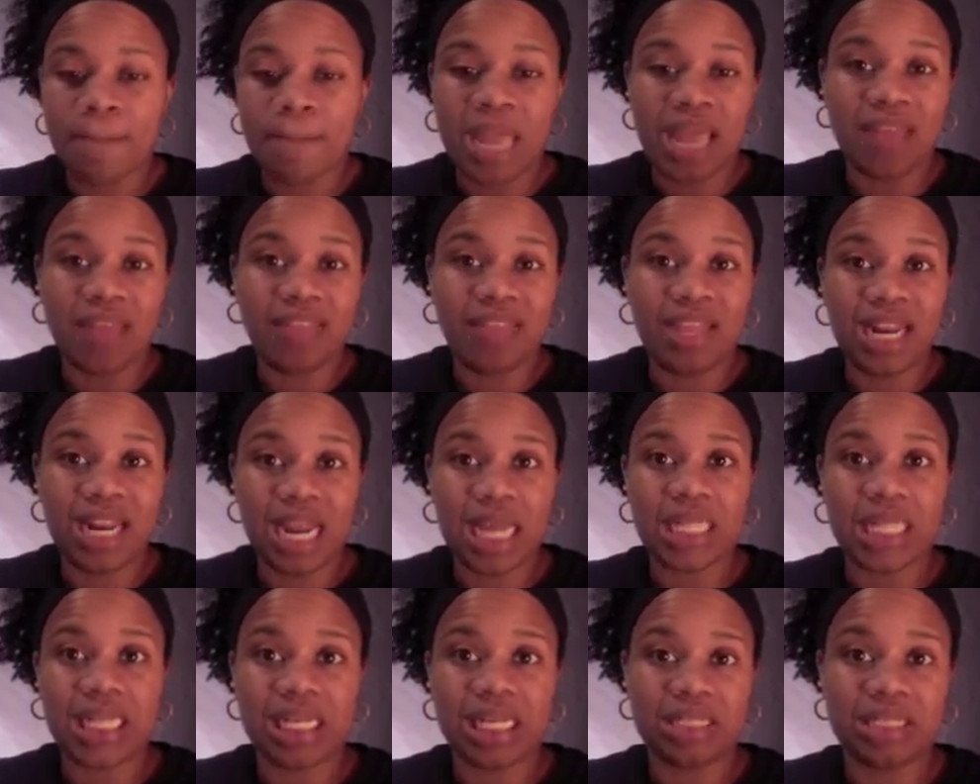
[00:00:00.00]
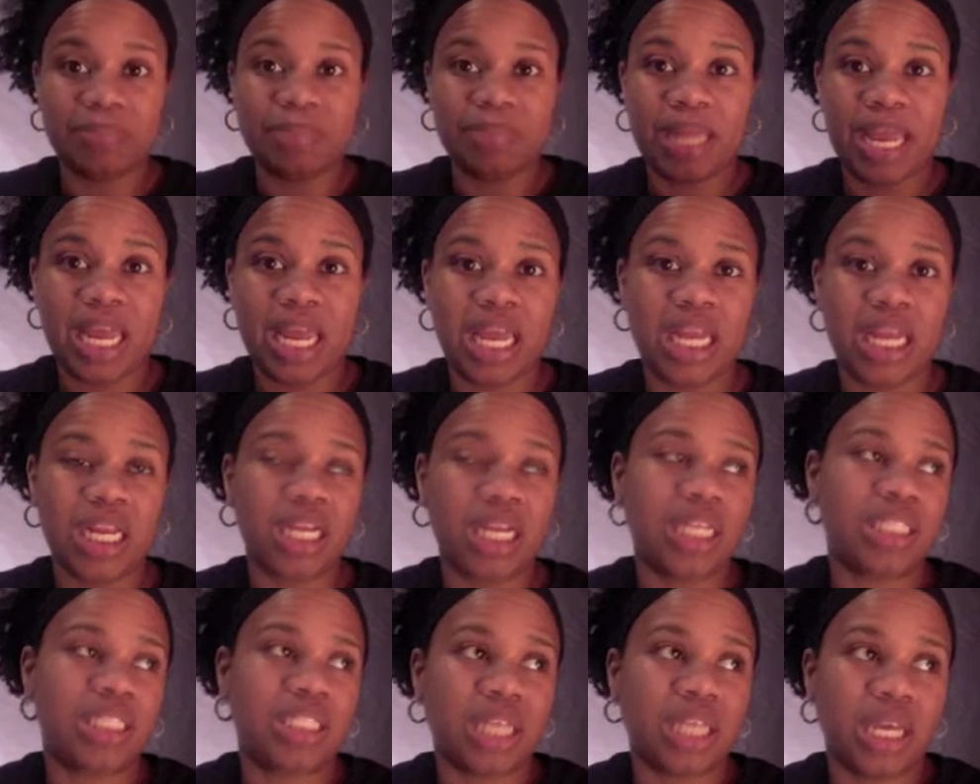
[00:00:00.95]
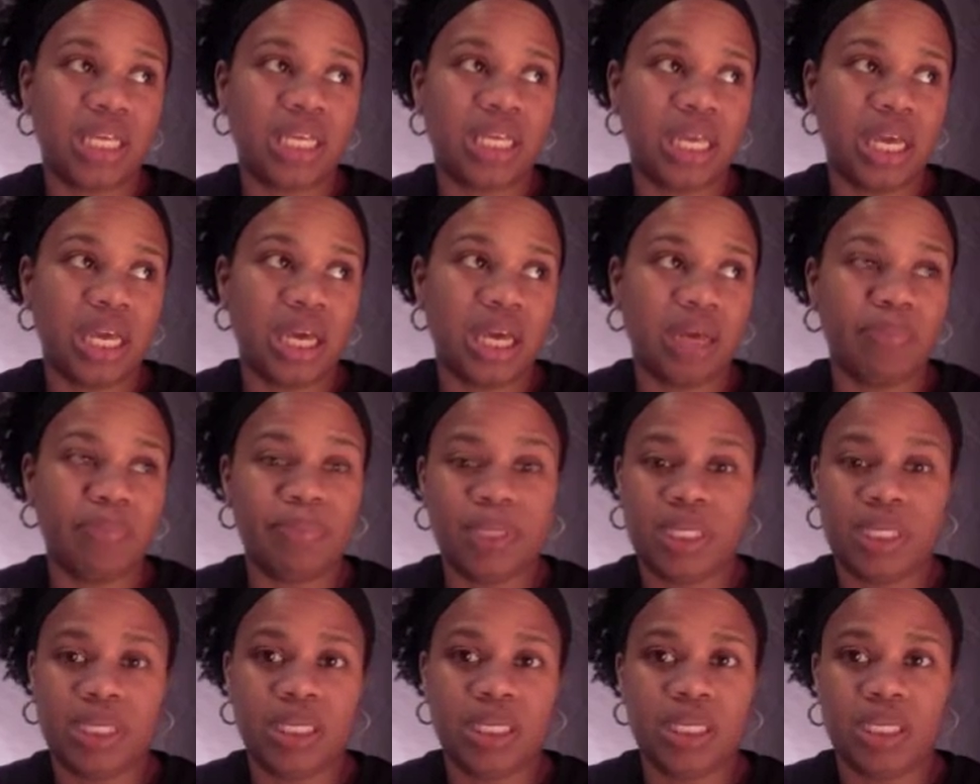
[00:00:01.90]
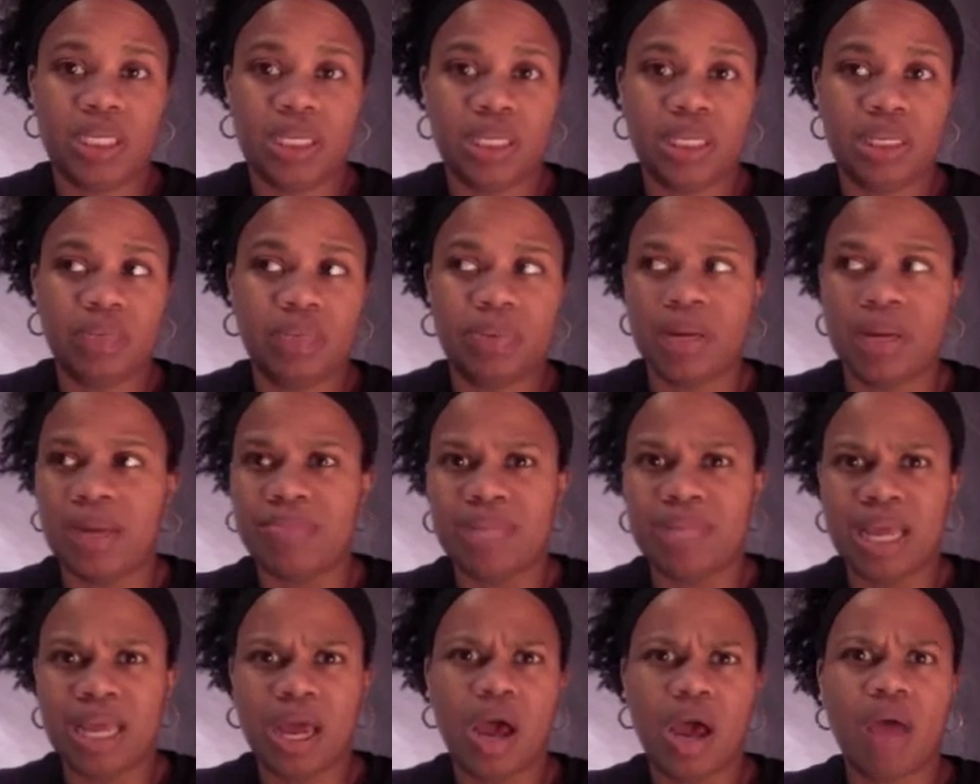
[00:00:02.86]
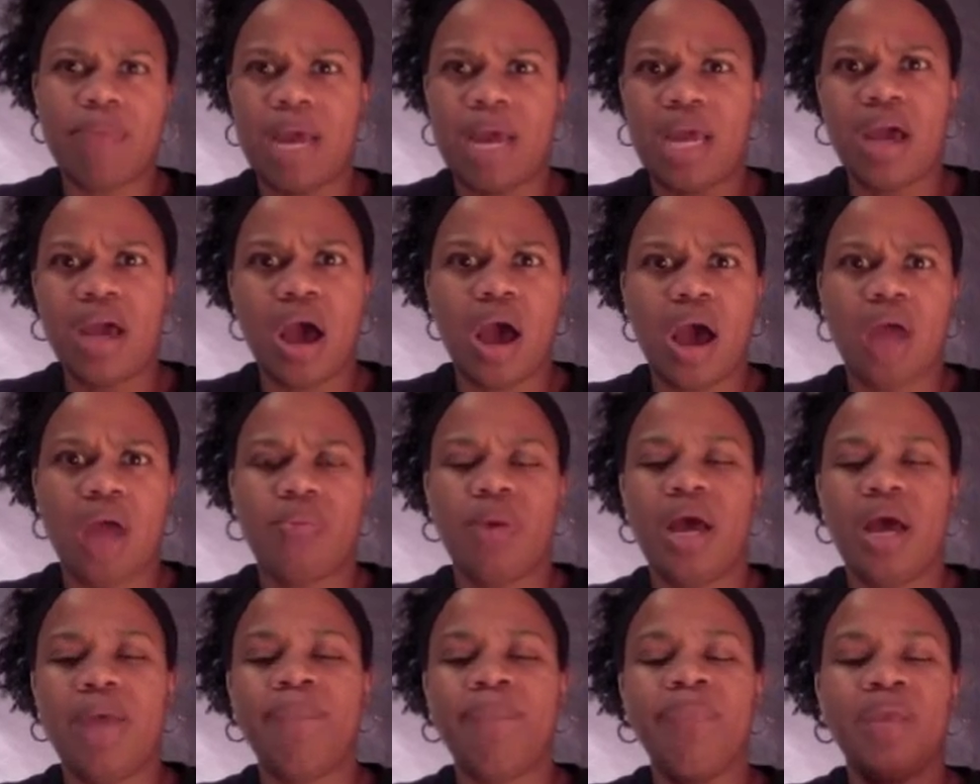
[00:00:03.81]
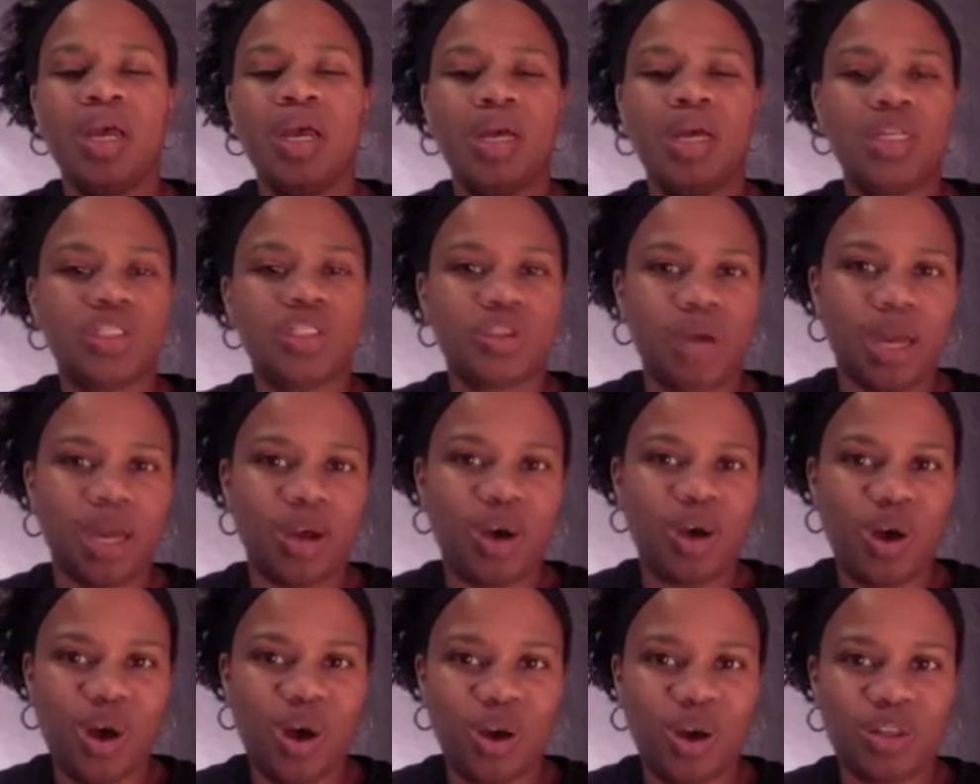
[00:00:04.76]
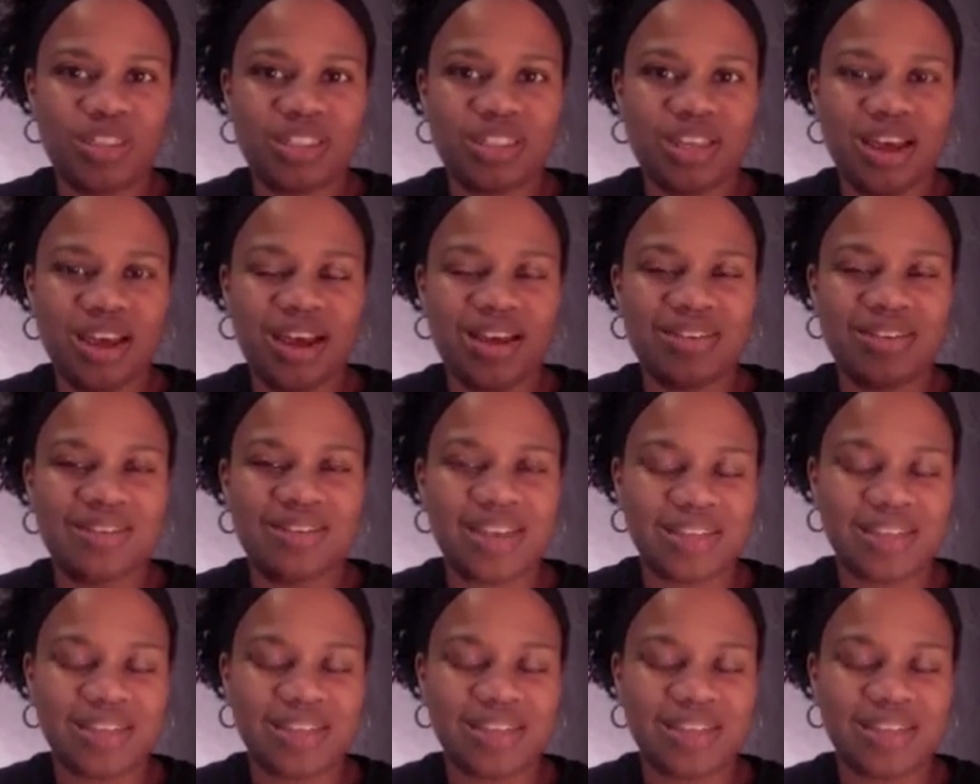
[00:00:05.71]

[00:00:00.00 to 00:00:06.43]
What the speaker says: And then I click to play it and it's like, yeah, beep. And I'm like, oh my God, what? So I called tech